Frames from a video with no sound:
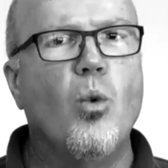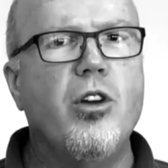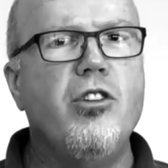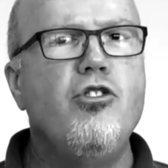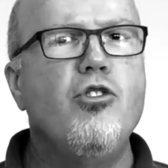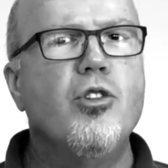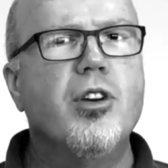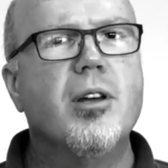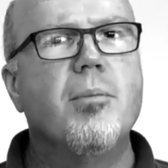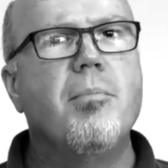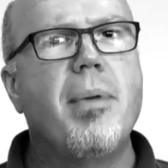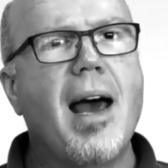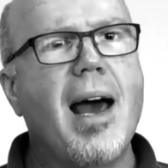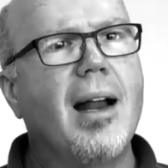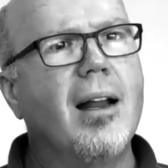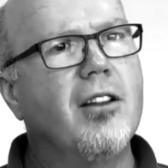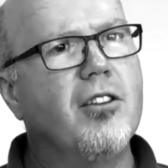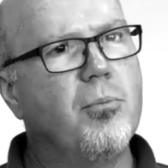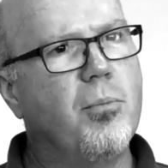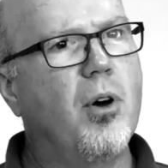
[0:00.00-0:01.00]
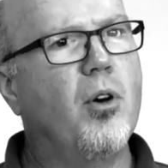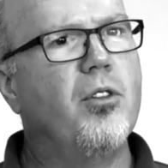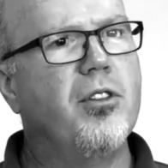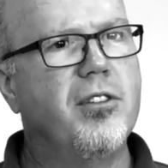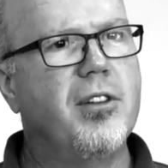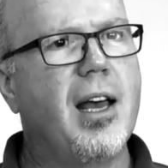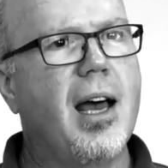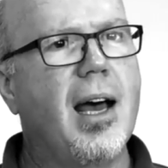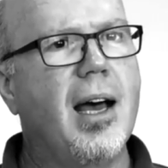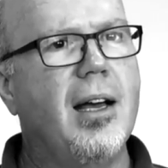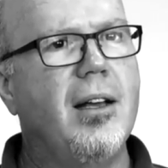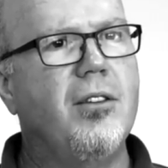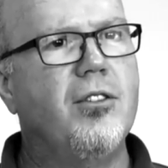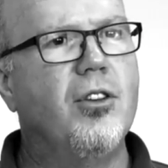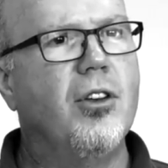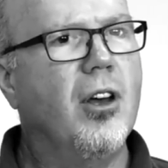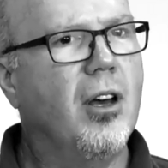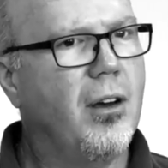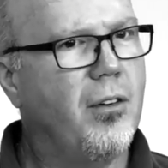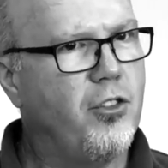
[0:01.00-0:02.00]
When you can balance both
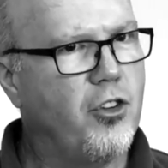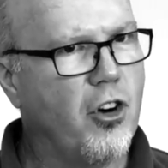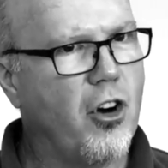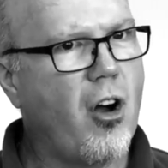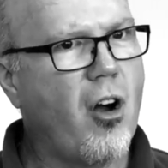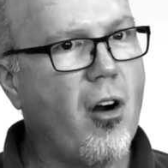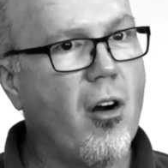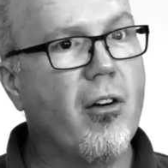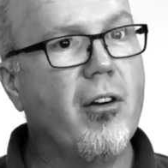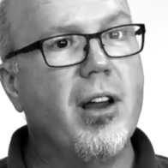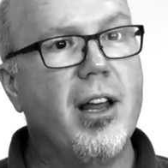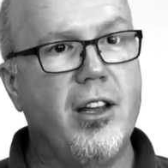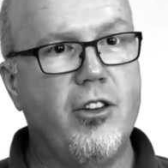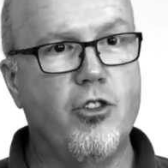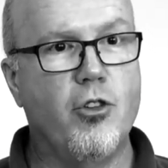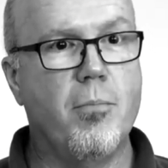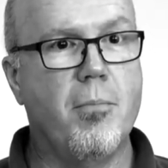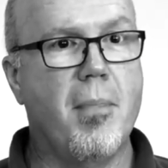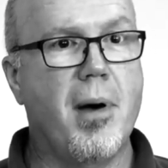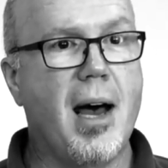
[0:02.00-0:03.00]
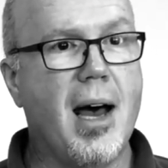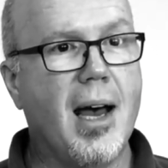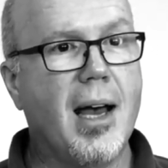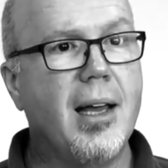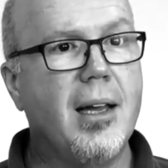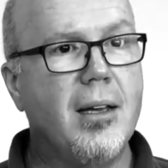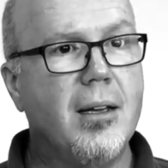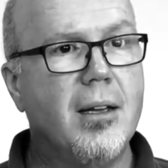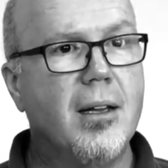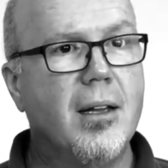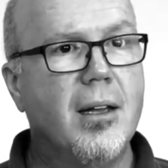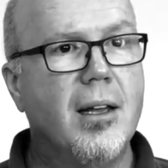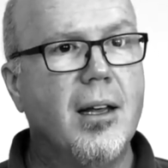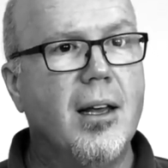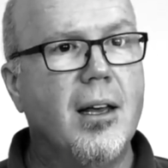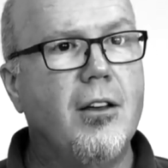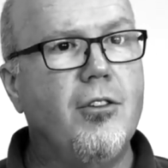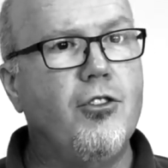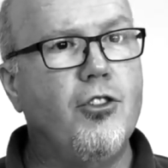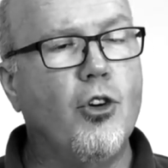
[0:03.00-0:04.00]
sides of your heart and your mind
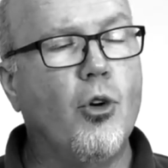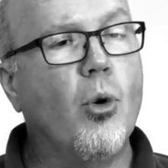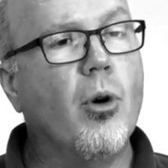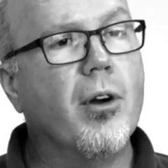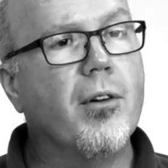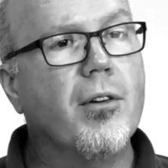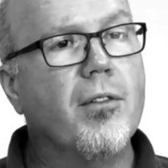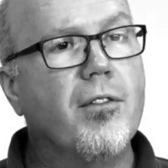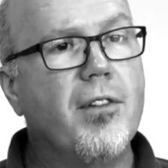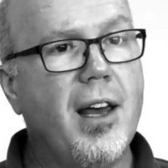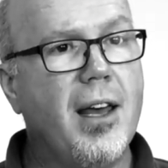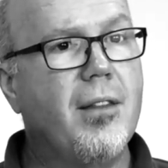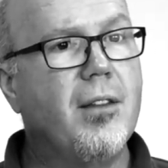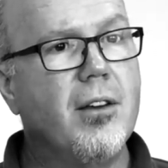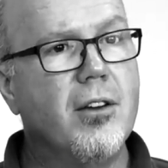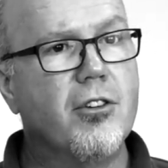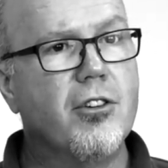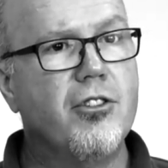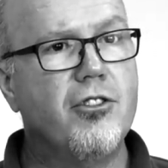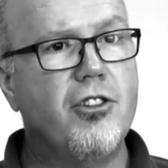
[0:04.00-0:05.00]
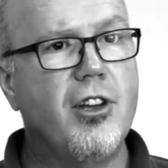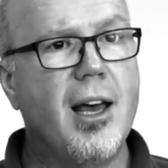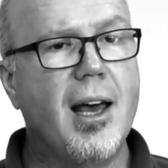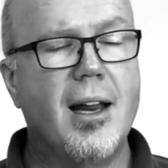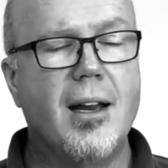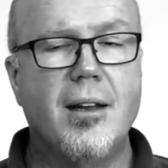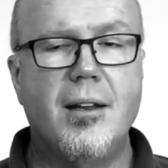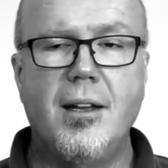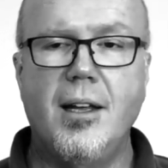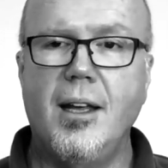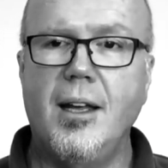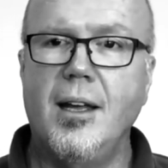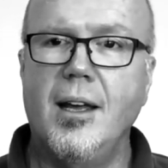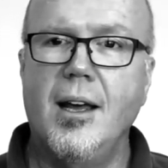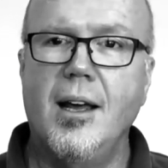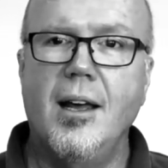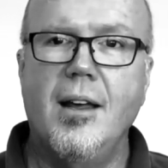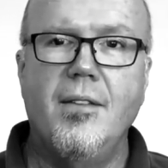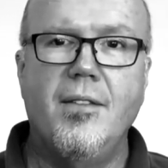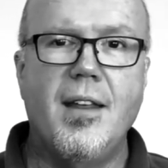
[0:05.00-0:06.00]
in your faith in Christianity,
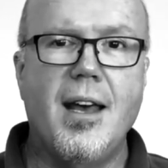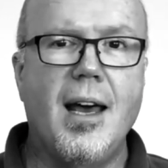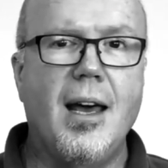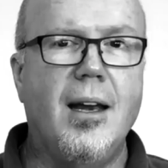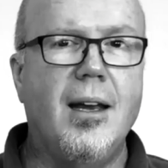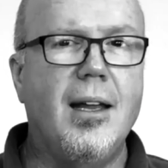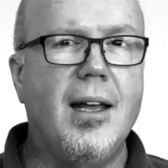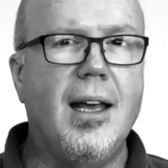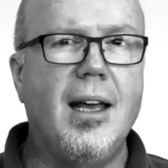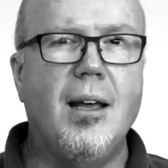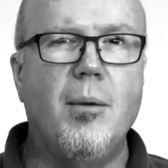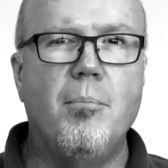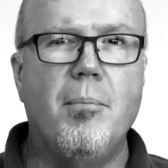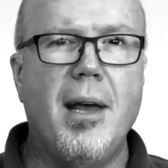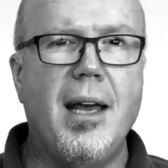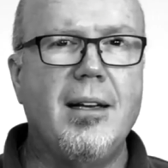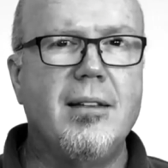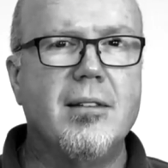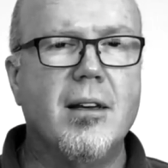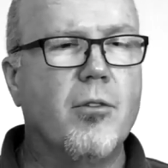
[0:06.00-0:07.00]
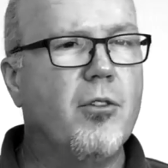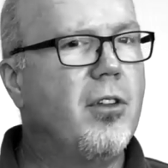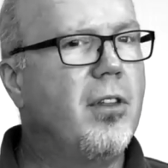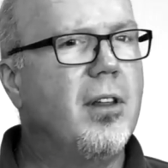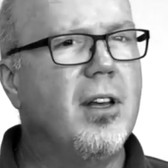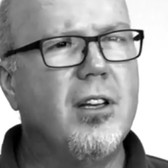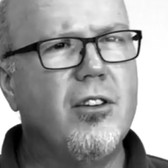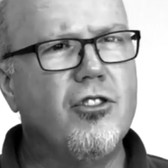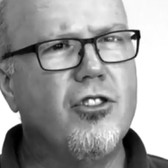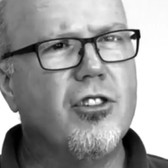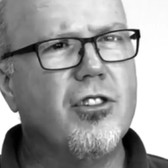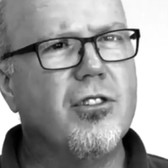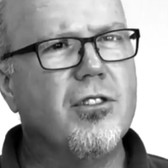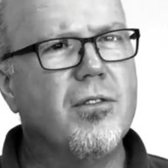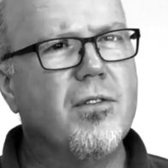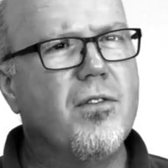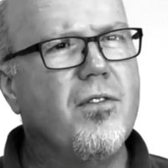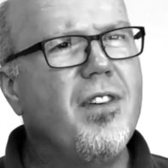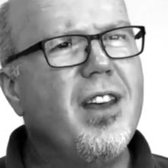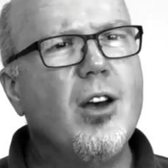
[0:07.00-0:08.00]
then it makes everything just
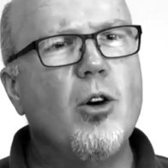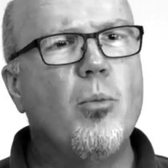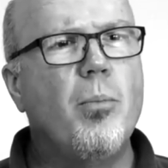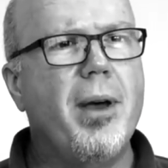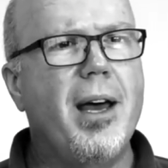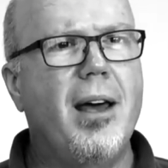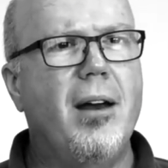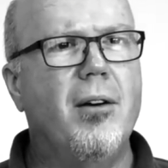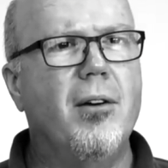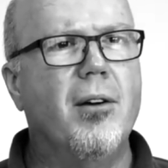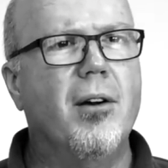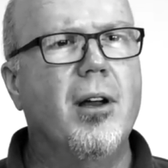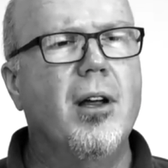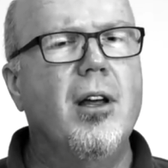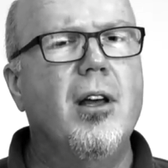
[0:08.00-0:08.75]
feel better.